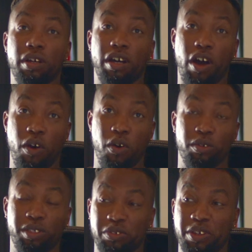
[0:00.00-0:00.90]
the
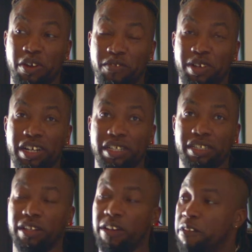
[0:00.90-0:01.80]
old studio for us.